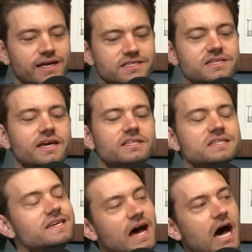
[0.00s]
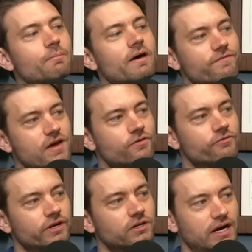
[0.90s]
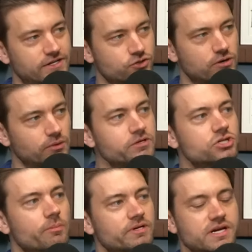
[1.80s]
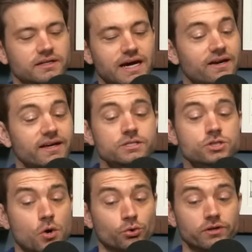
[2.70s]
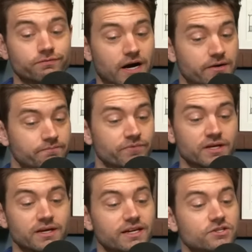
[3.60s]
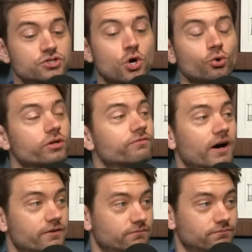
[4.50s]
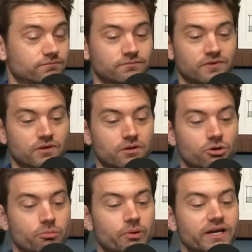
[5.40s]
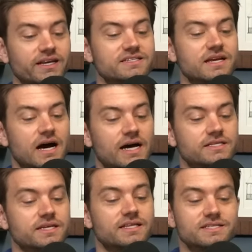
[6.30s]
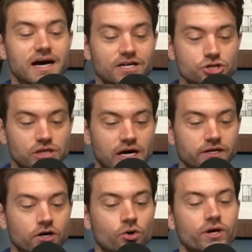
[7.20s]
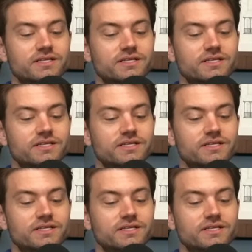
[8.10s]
It's not my favorite vanilla ice cream. Let me start by saying that. It's totally fine. It is totally fine. But it's not gelato.